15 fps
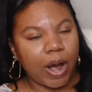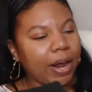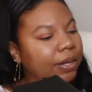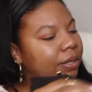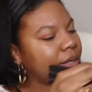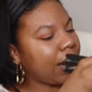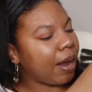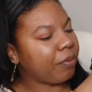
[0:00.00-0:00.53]

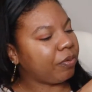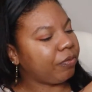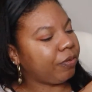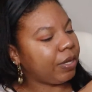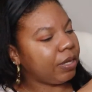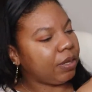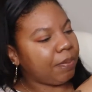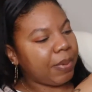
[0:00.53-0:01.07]
wallet, I would
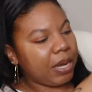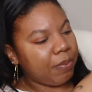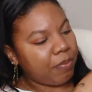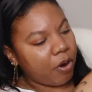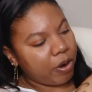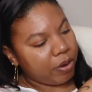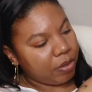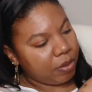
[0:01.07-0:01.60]
fit in the main
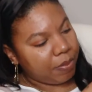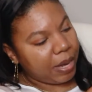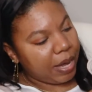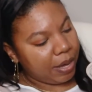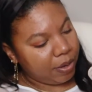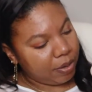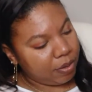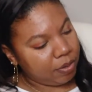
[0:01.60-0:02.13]
part of the
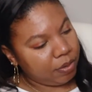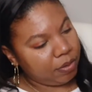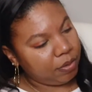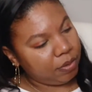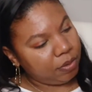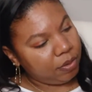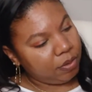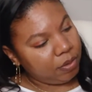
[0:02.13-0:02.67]
bag.
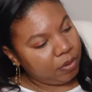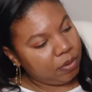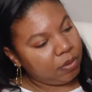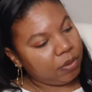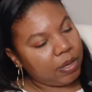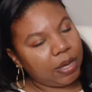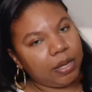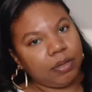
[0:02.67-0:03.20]

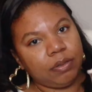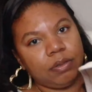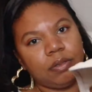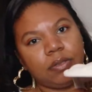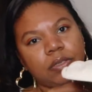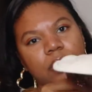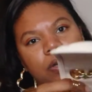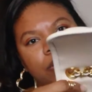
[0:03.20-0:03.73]
Okay,
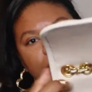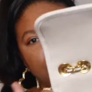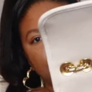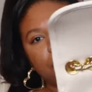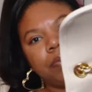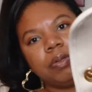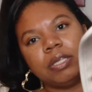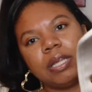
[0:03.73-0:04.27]
so
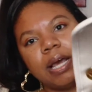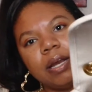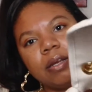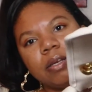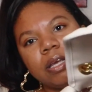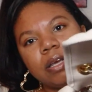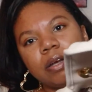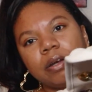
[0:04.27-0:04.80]
put that
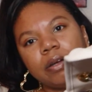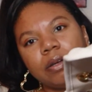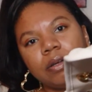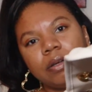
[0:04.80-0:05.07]
in there.